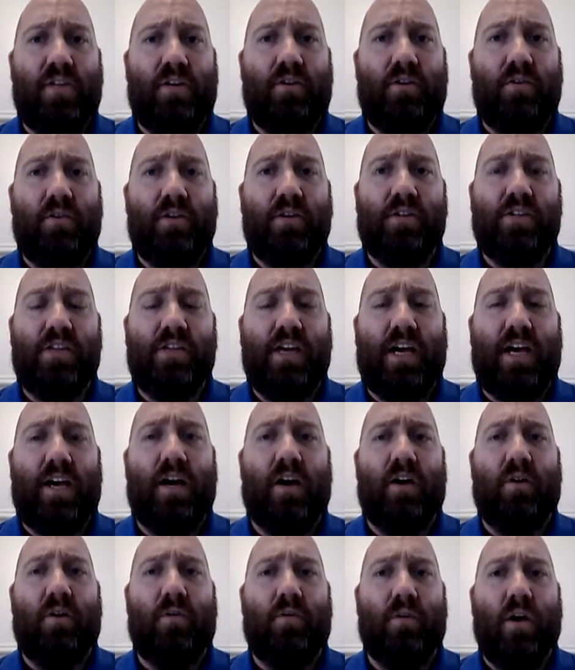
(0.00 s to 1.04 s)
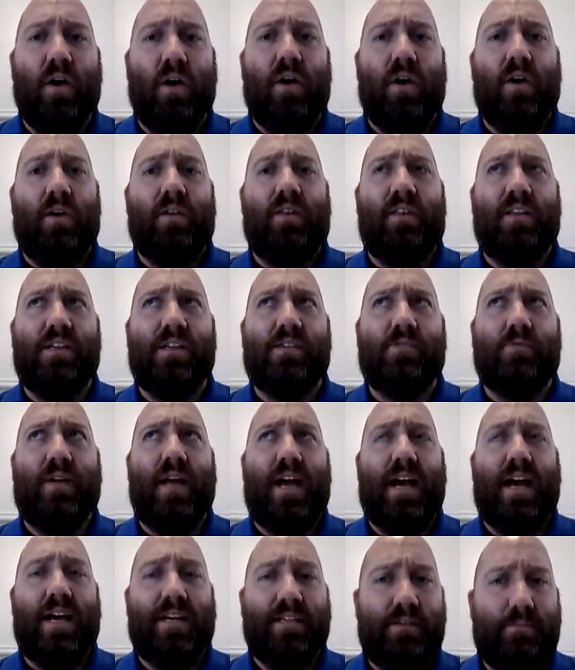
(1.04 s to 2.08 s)
too, to say, oh, this one
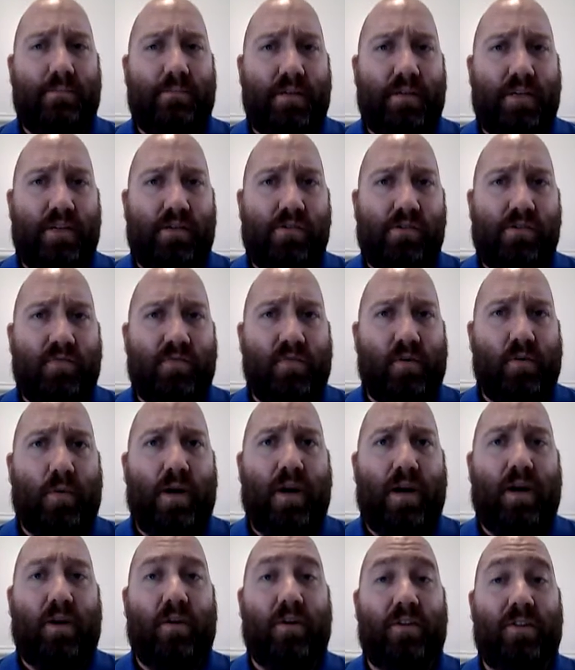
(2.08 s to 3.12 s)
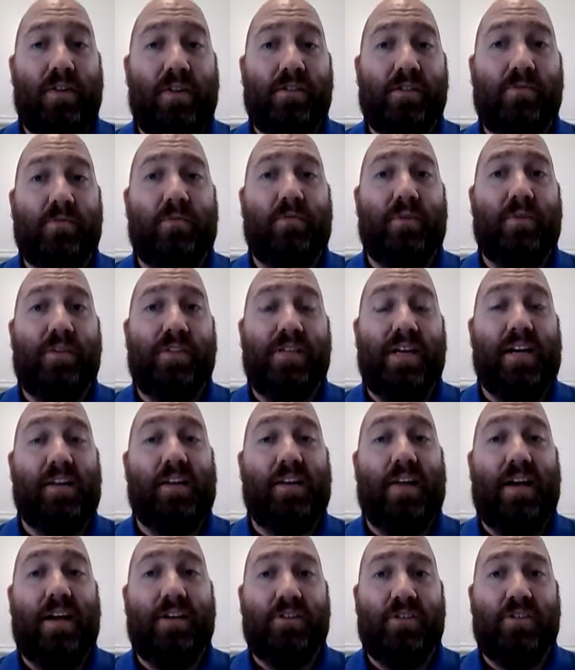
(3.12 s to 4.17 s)
hasn't been used for a while, or this one we sang
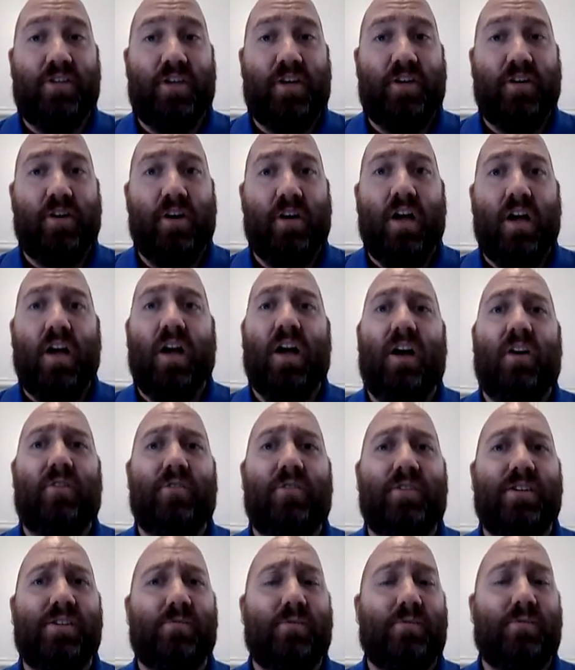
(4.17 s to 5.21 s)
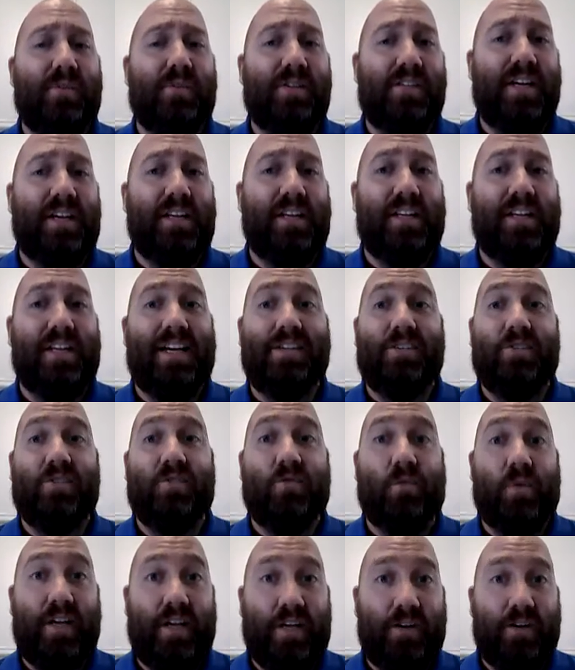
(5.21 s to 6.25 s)
last year. Oh, this one we sang the last
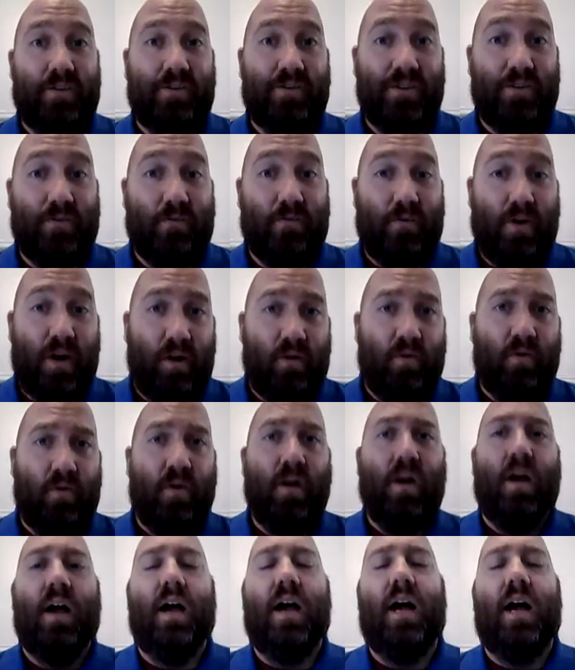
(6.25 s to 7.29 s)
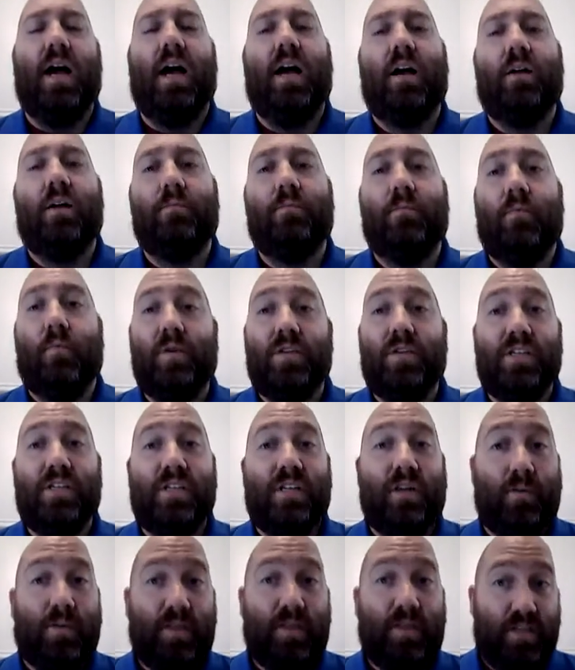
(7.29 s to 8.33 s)
3 years in a row. Which
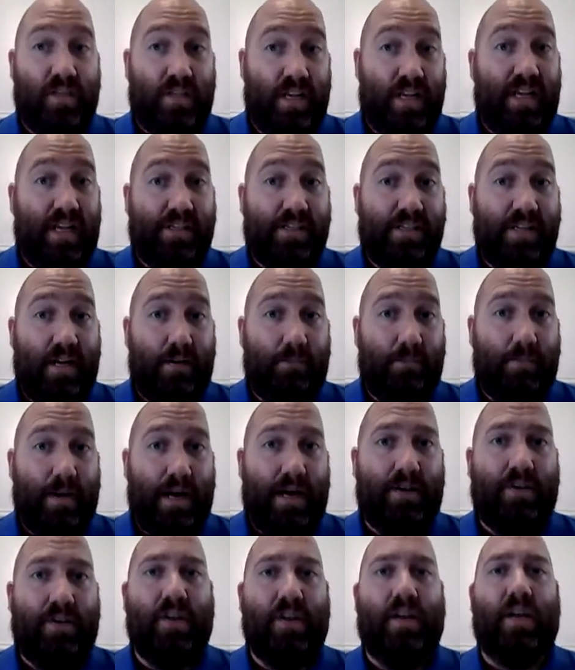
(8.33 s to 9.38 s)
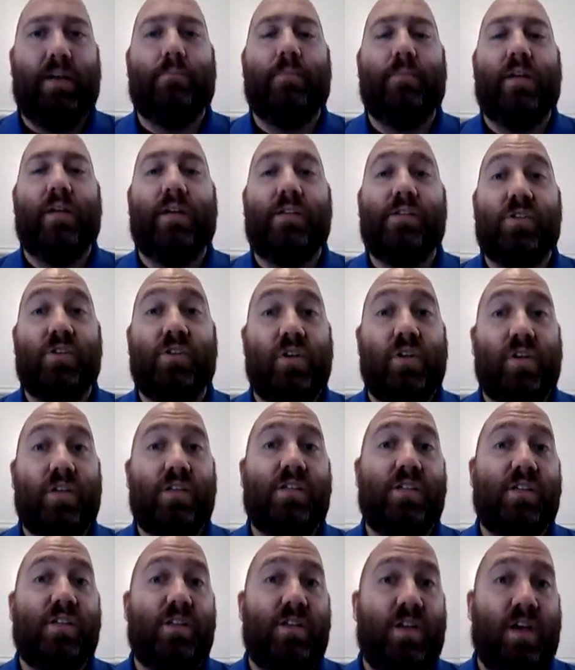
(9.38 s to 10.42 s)
that's not a bad thing, but it's good
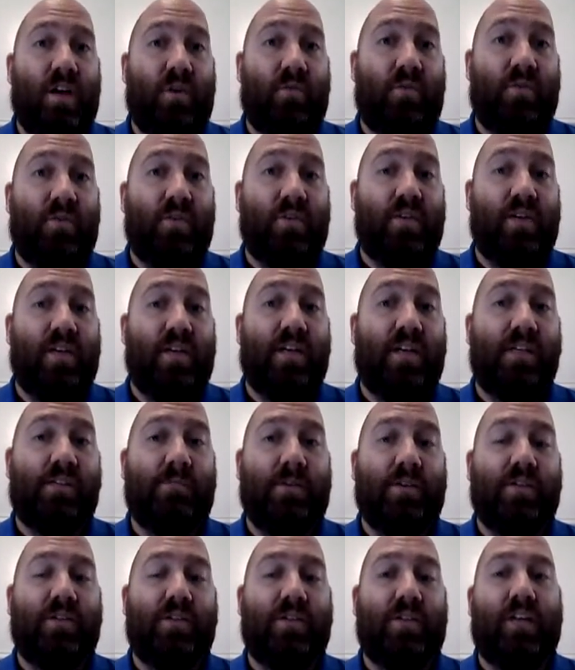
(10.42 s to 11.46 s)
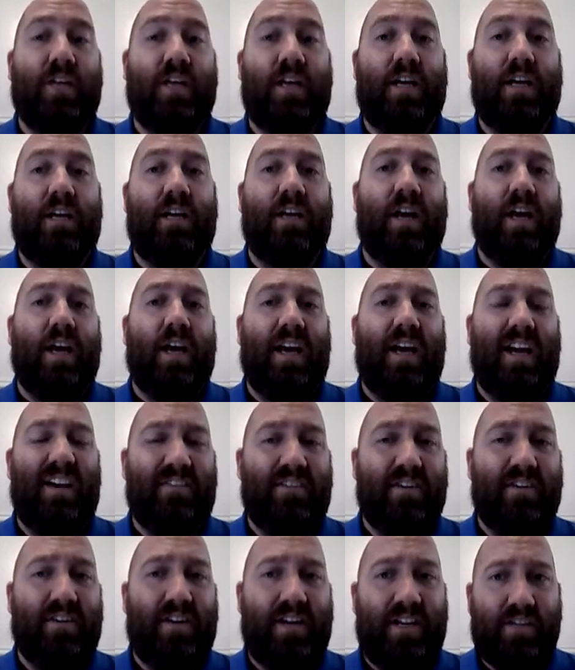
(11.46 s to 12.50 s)
to note, especially then
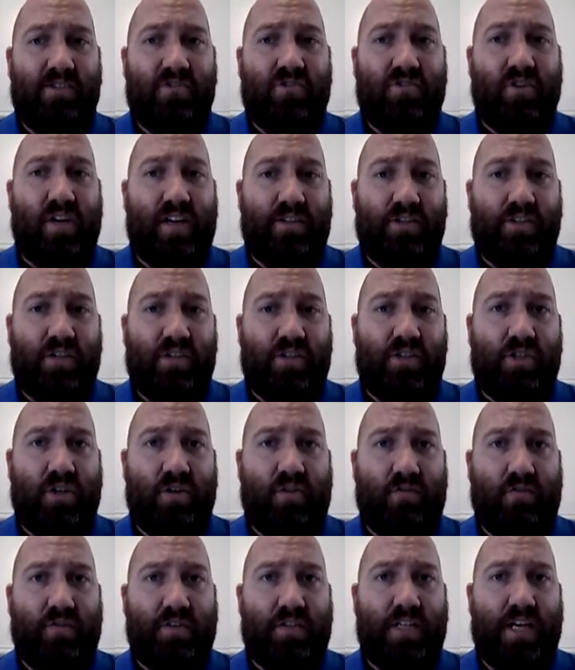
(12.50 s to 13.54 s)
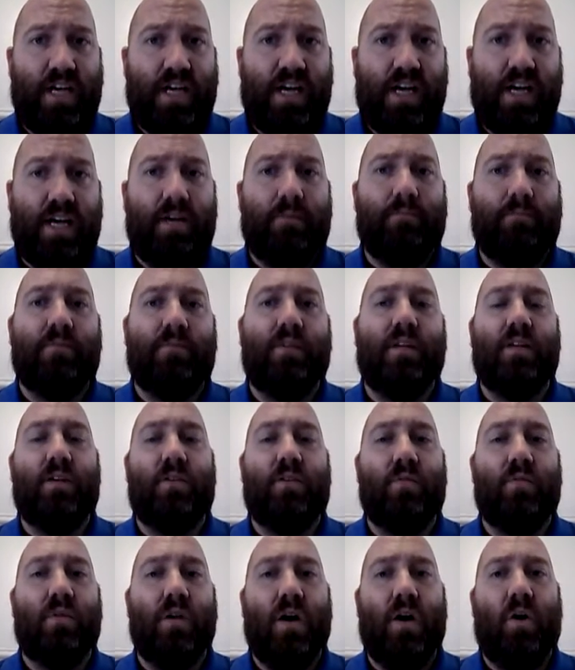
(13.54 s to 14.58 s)
if there is transition over time, then
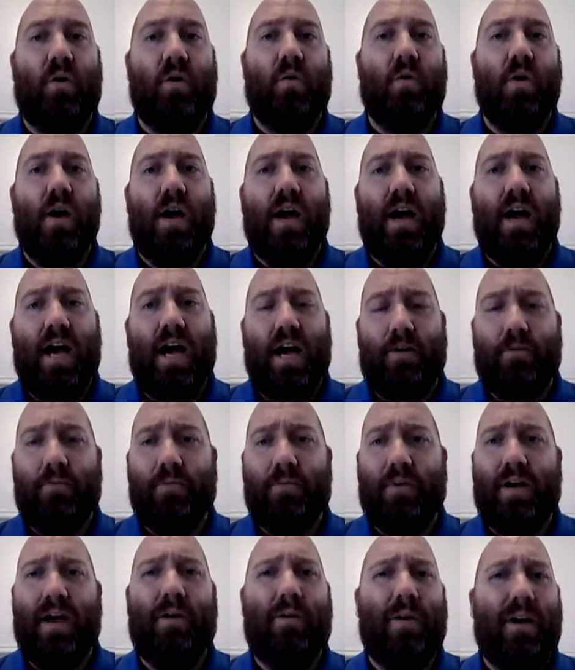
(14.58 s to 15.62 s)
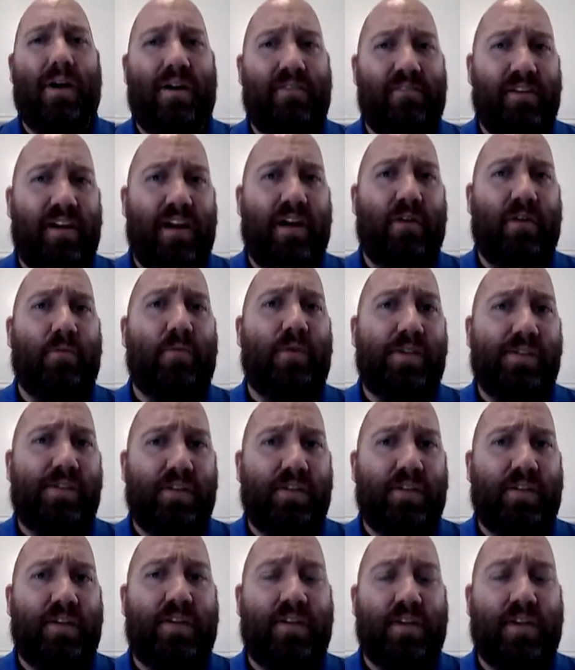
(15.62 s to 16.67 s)
you know how often, how
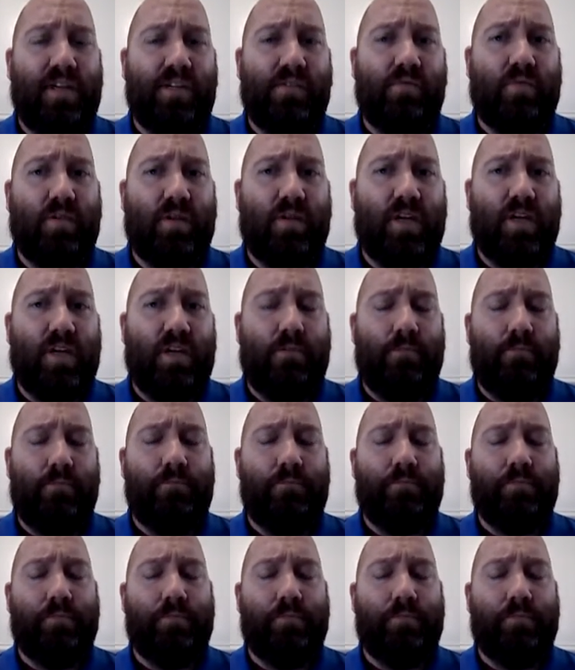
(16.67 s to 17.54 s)
recently things were done.